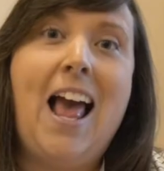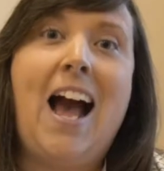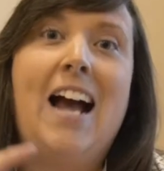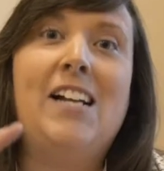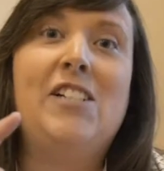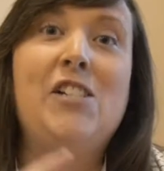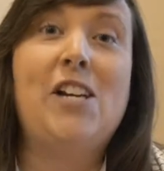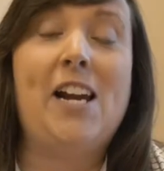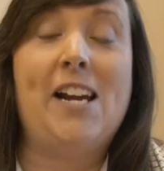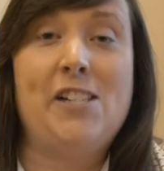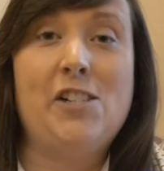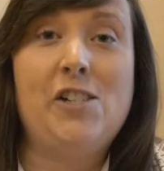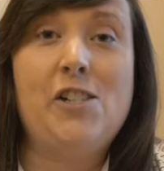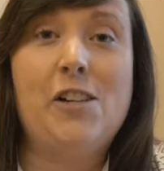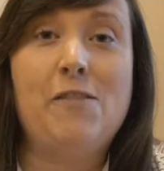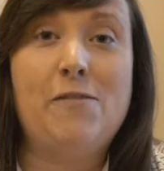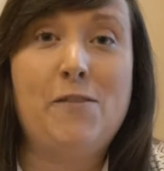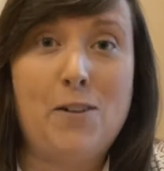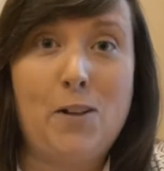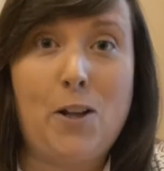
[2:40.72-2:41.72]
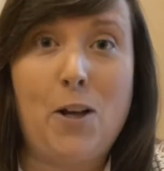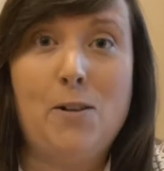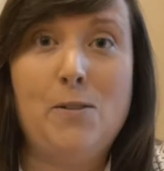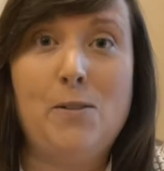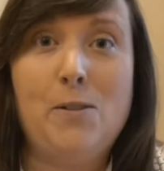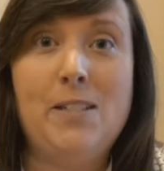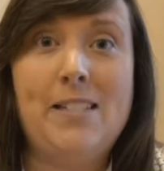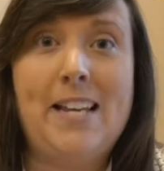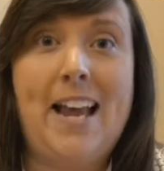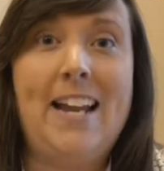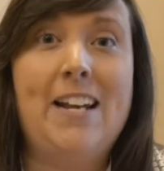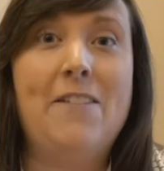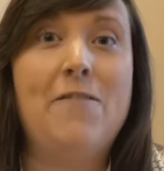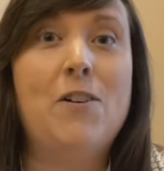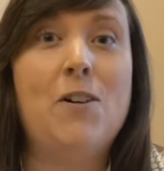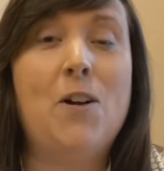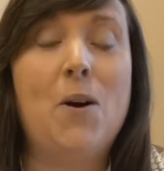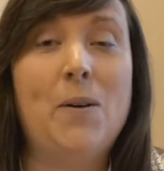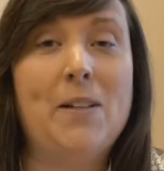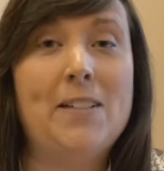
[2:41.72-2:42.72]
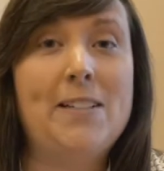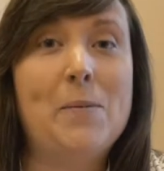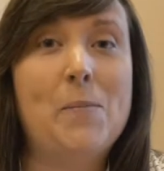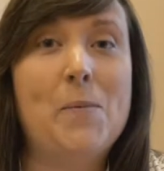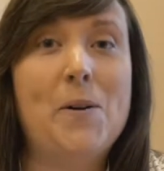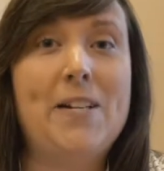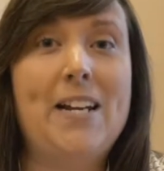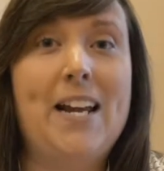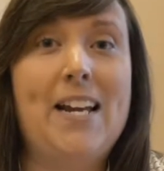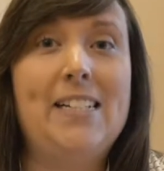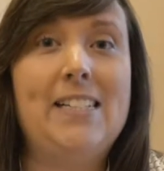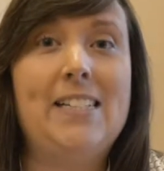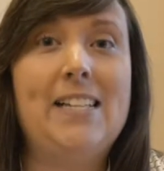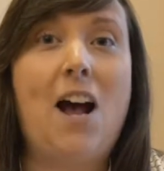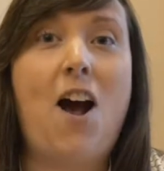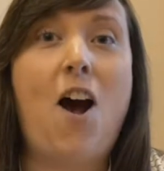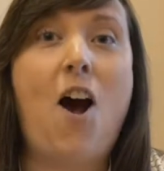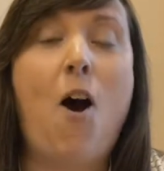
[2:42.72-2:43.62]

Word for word: a change of clothes and if you're going somewhere nice,